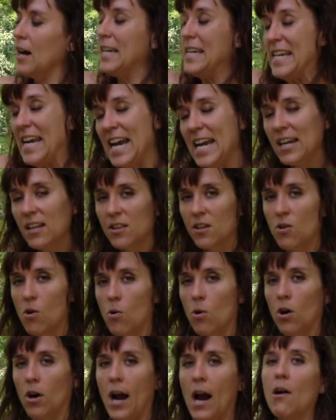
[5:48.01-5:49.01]
yank the
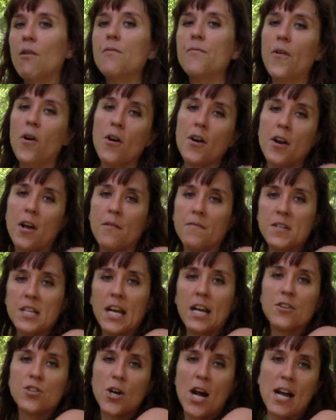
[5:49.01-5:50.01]
core out far enough to
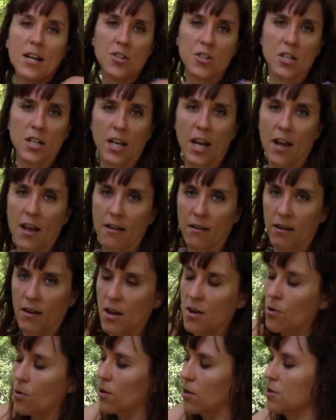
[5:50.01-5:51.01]
get traction again
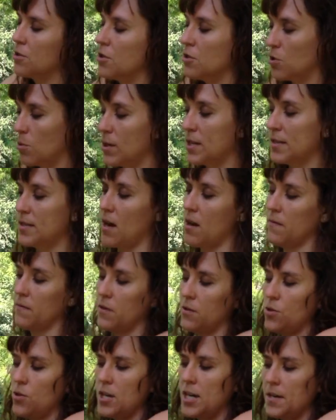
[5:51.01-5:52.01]
in order to twist out
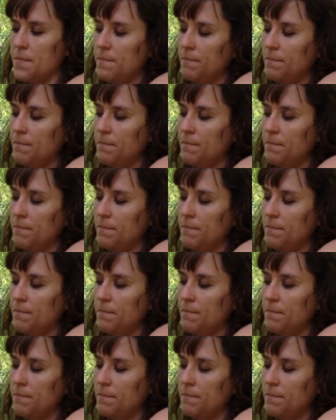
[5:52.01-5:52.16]
of the tree.